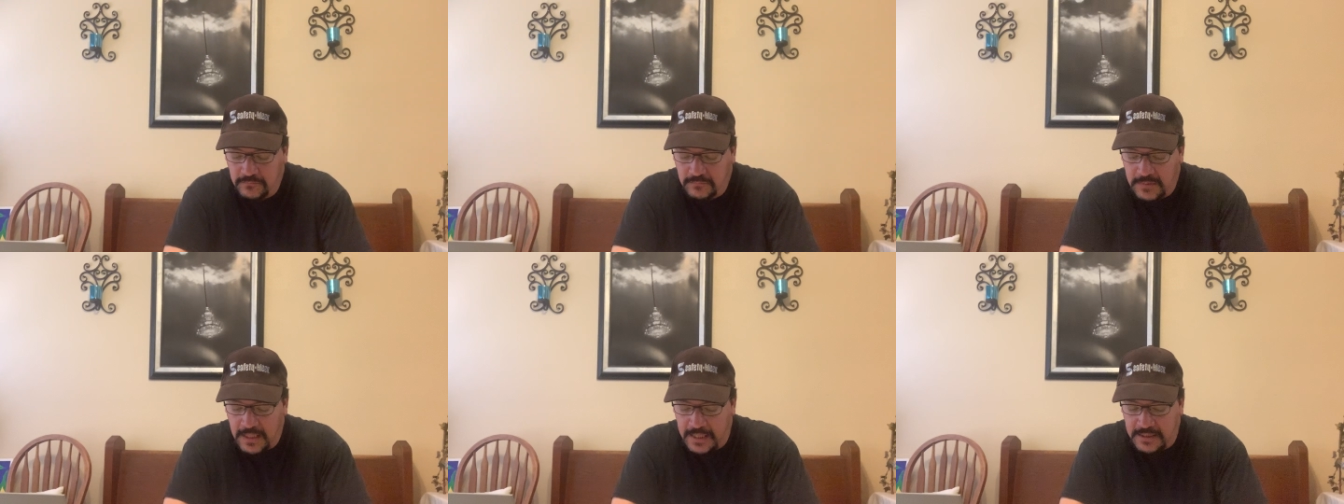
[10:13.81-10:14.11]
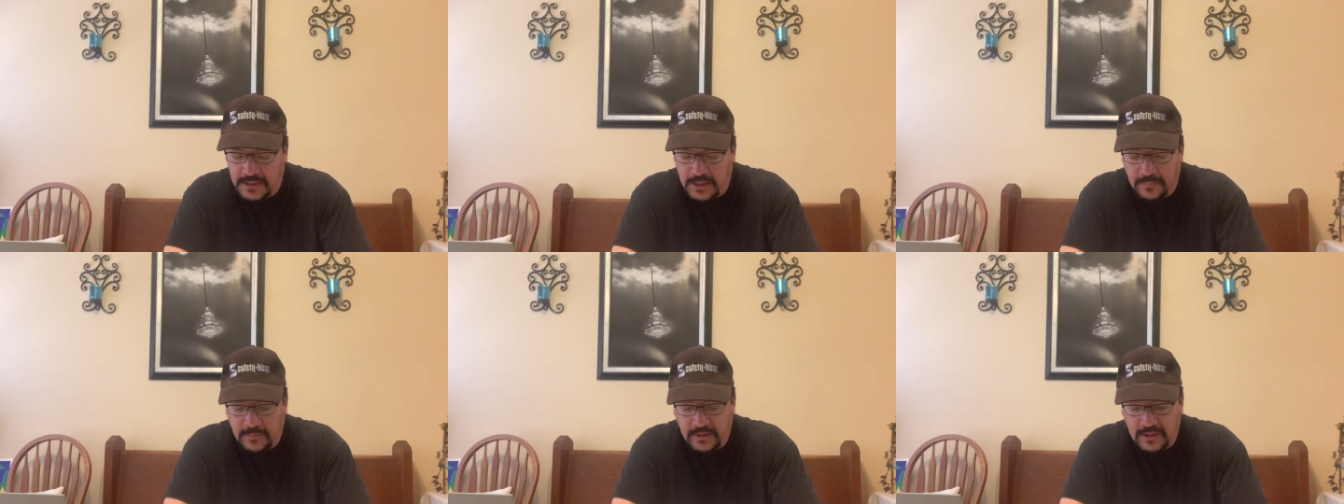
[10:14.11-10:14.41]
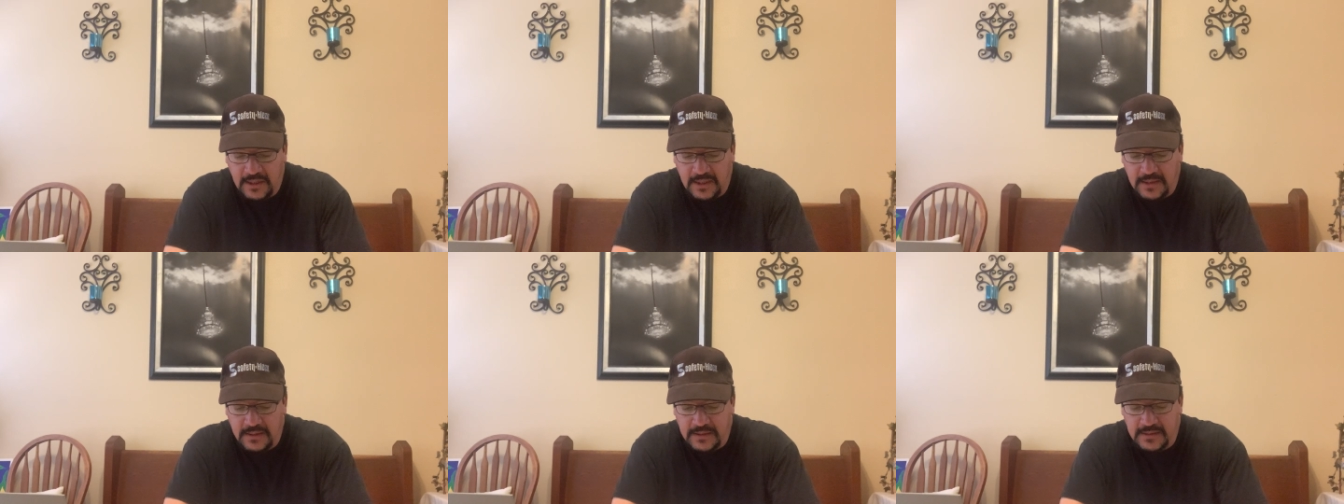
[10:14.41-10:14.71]
And
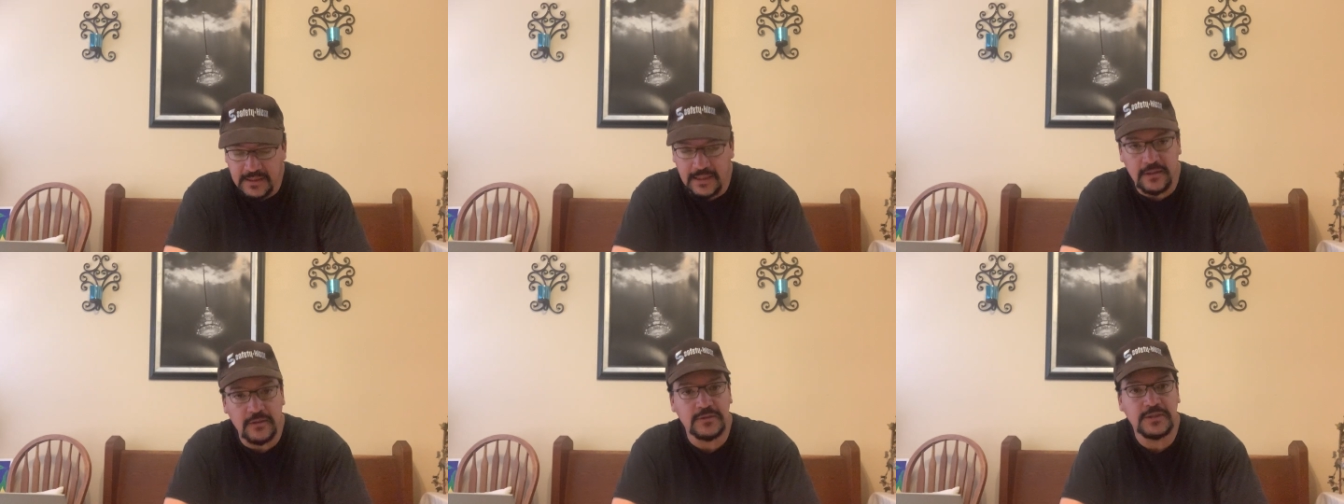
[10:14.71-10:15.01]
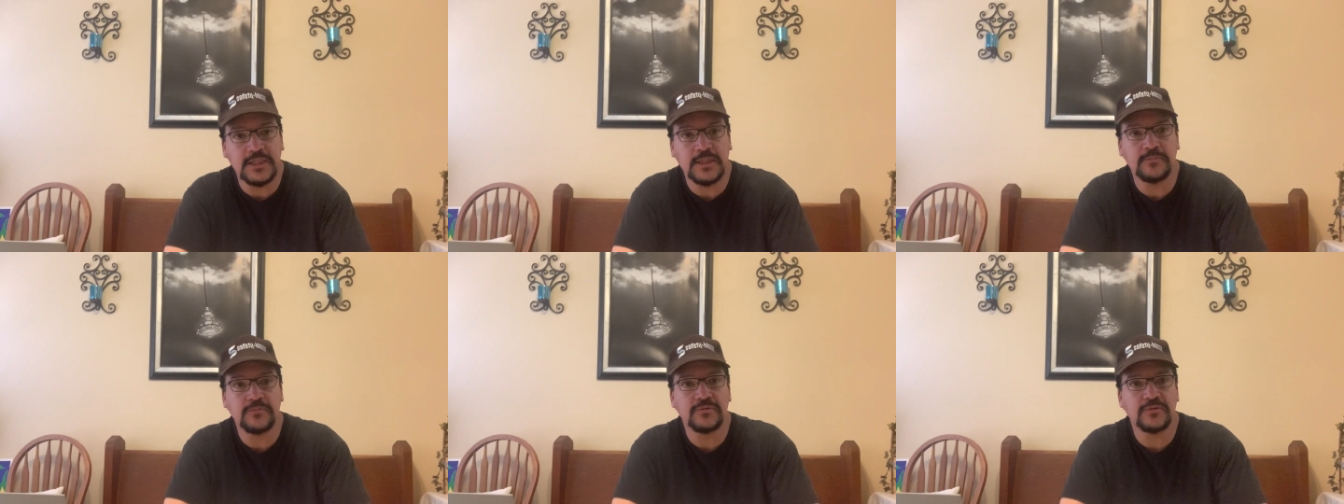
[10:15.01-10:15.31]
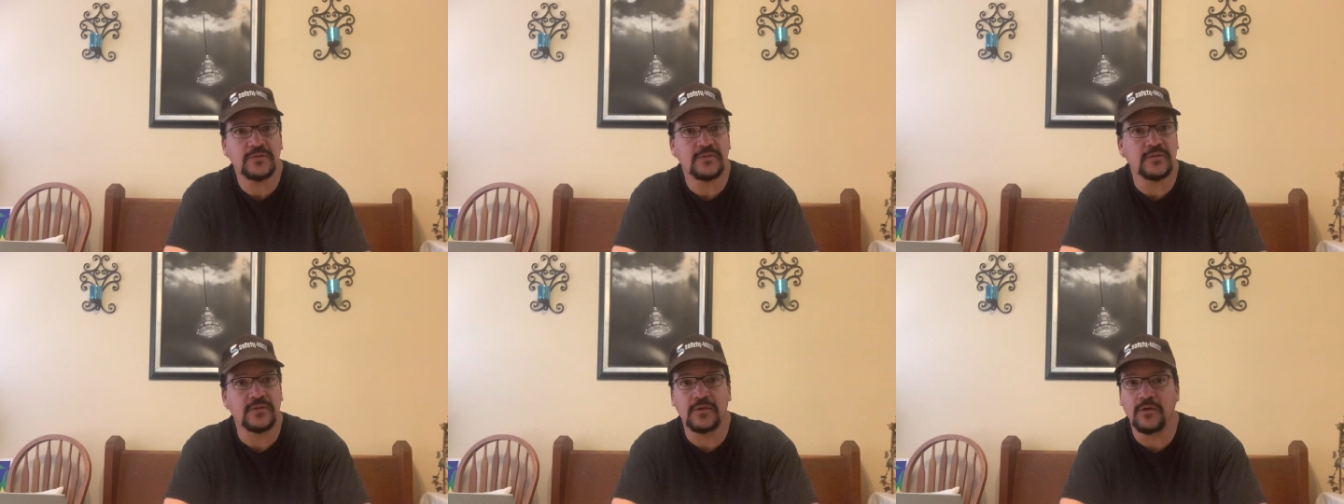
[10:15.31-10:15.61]
typically the dealerships
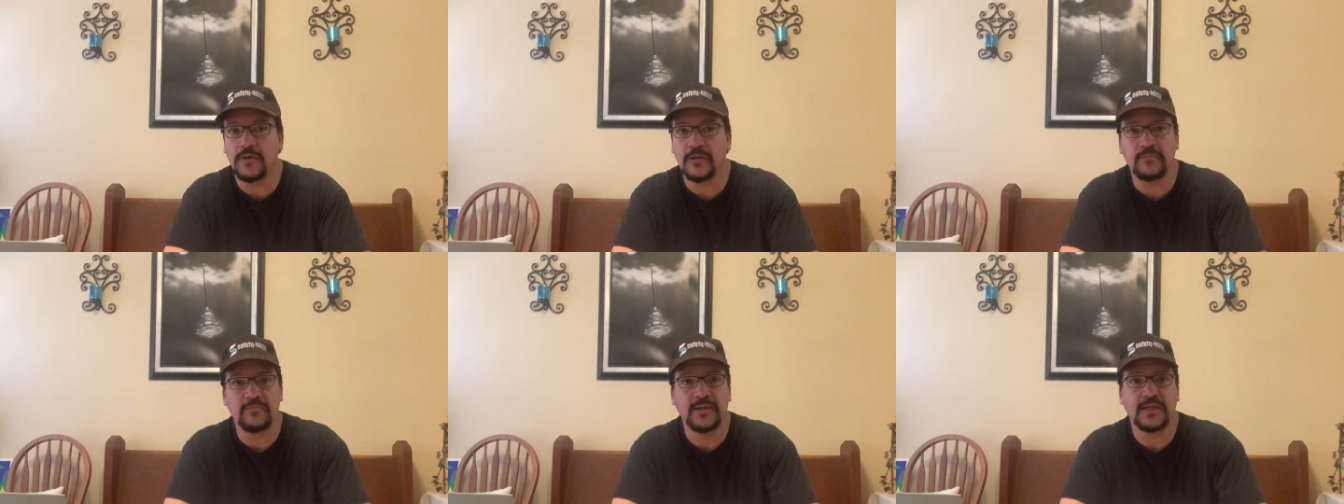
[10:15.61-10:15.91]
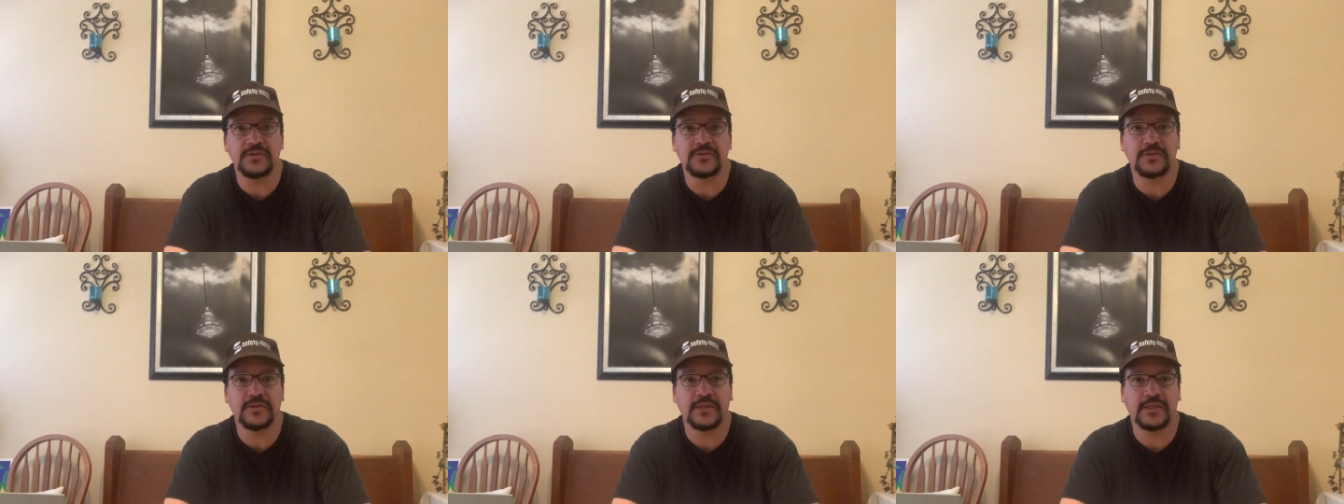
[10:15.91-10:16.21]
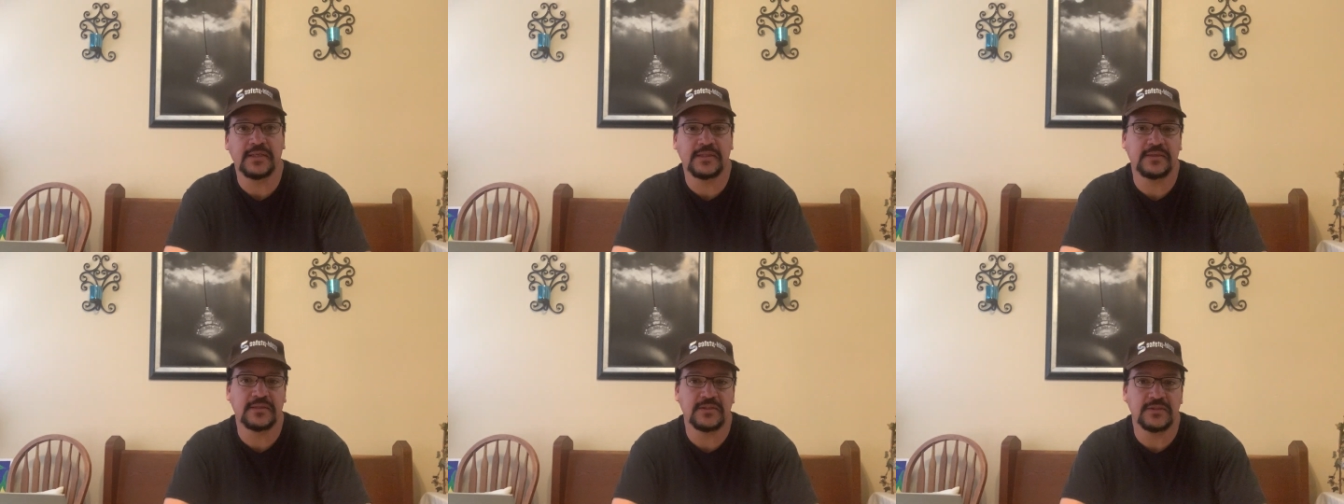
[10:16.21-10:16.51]
are the only place you can
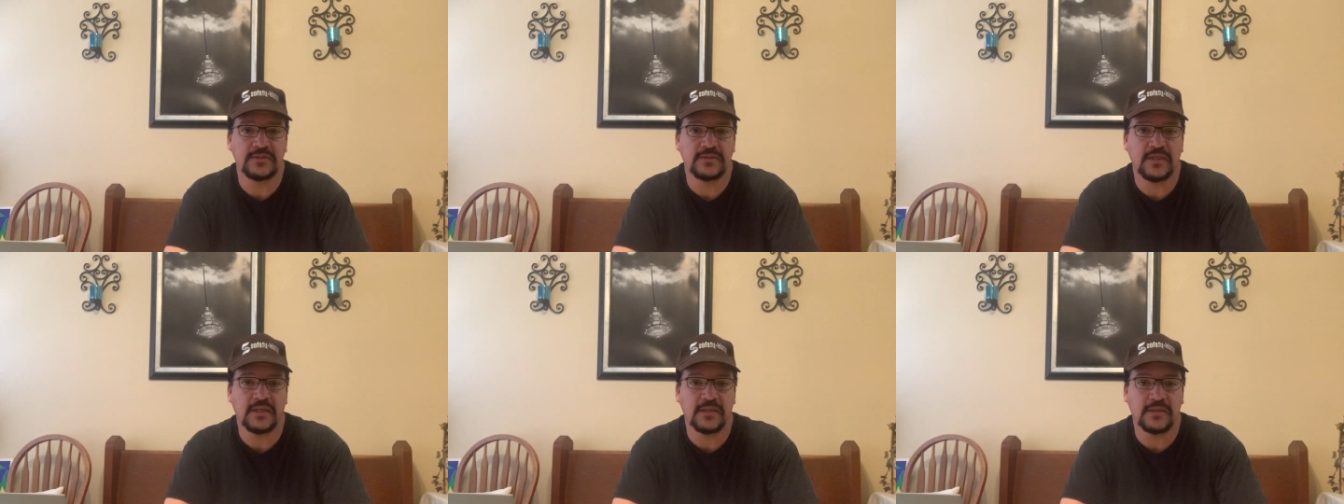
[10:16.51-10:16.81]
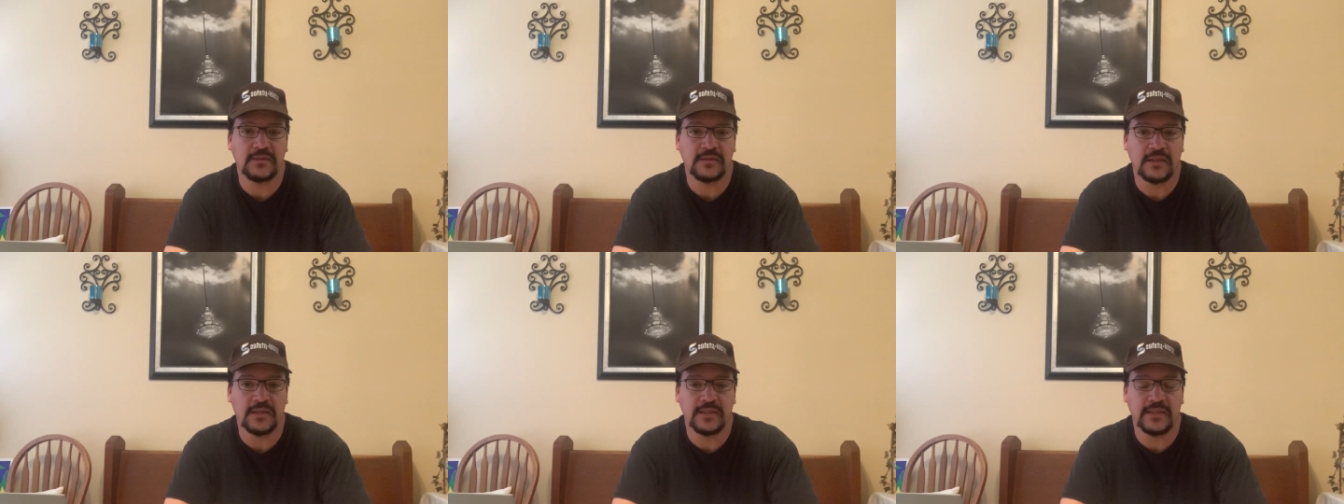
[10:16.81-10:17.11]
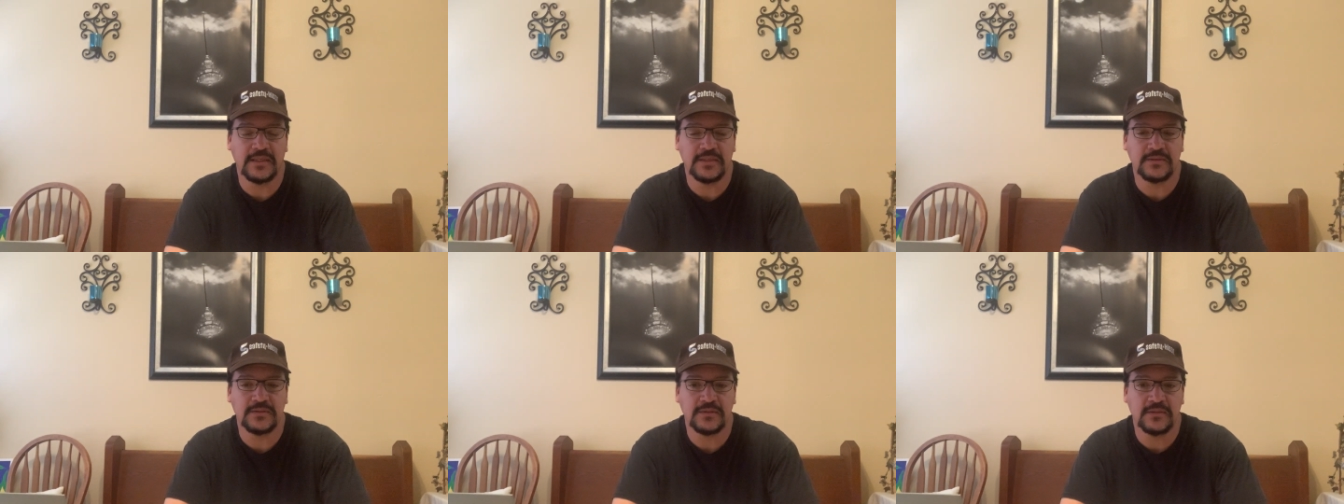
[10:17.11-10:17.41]
get this done,
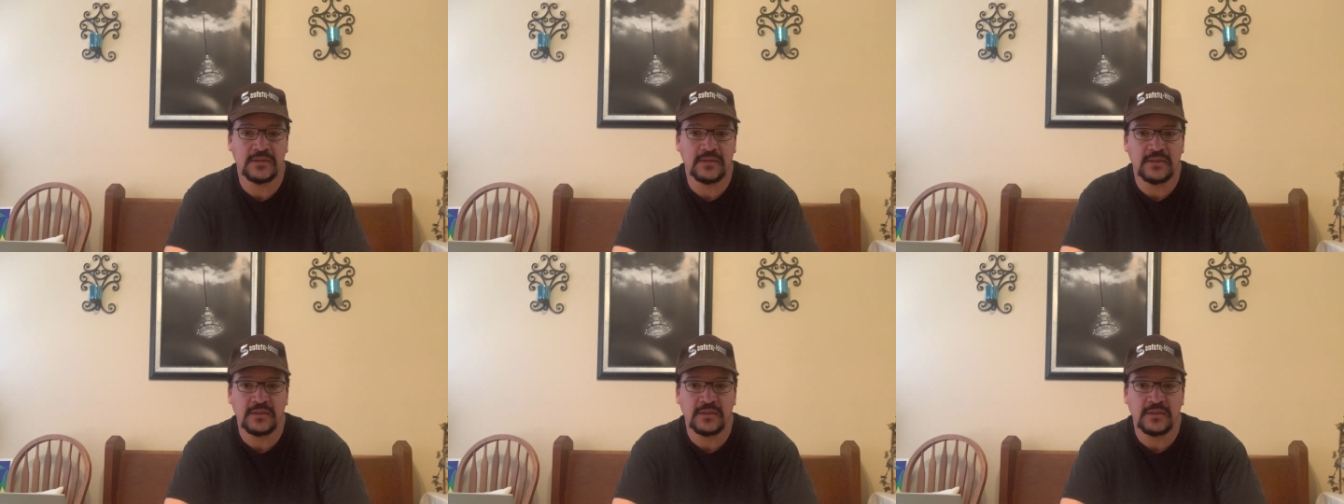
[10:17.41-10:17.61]
unless